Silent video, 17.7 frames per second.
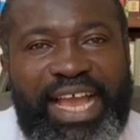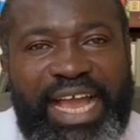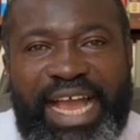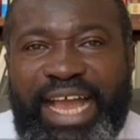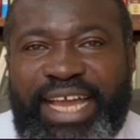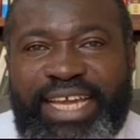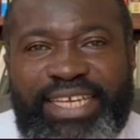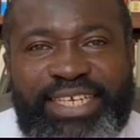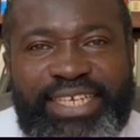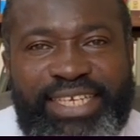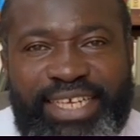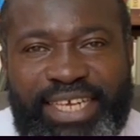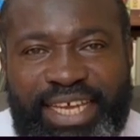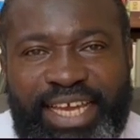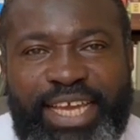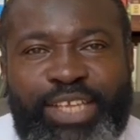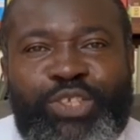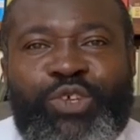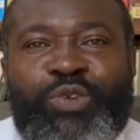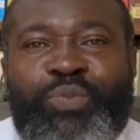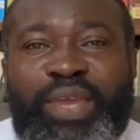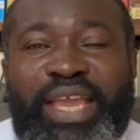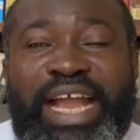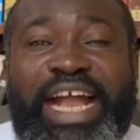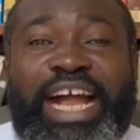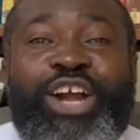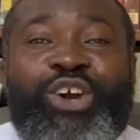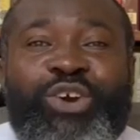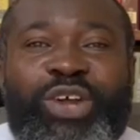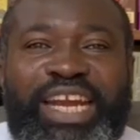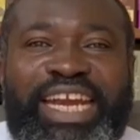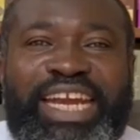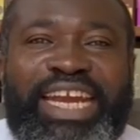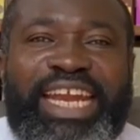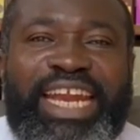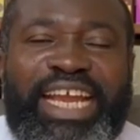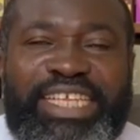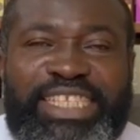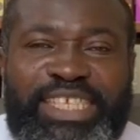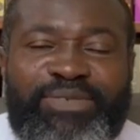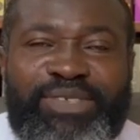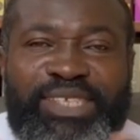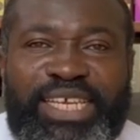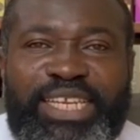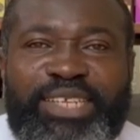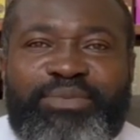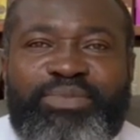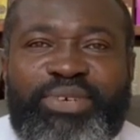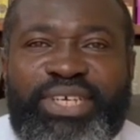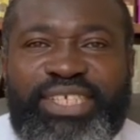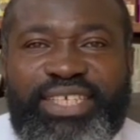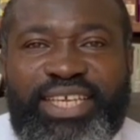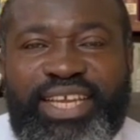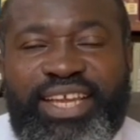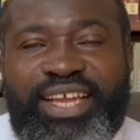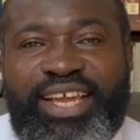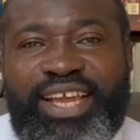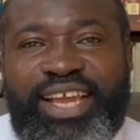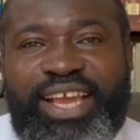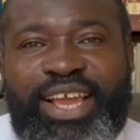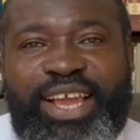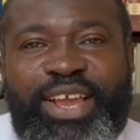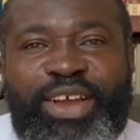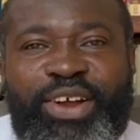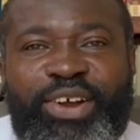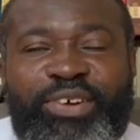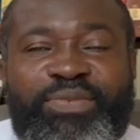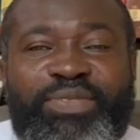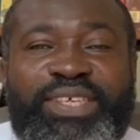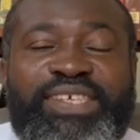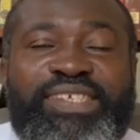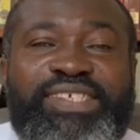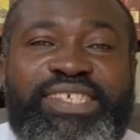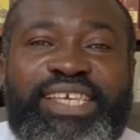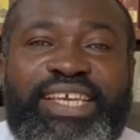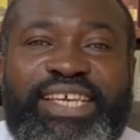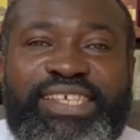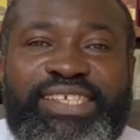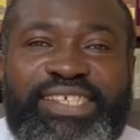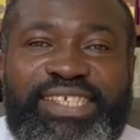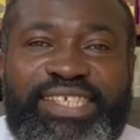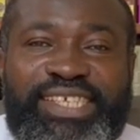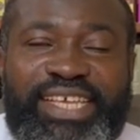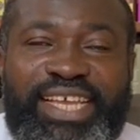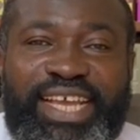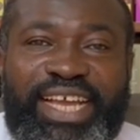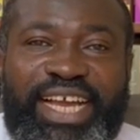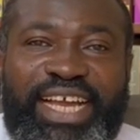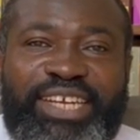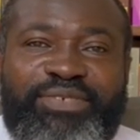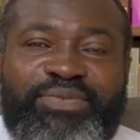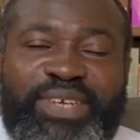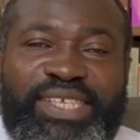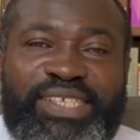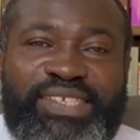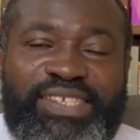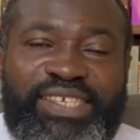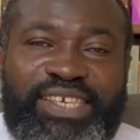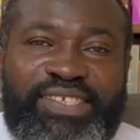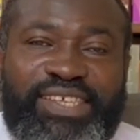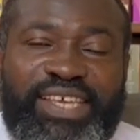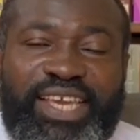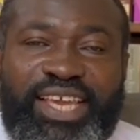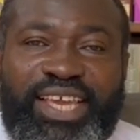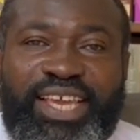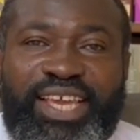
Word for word: And it will be our collective celebration of this year's Advent season.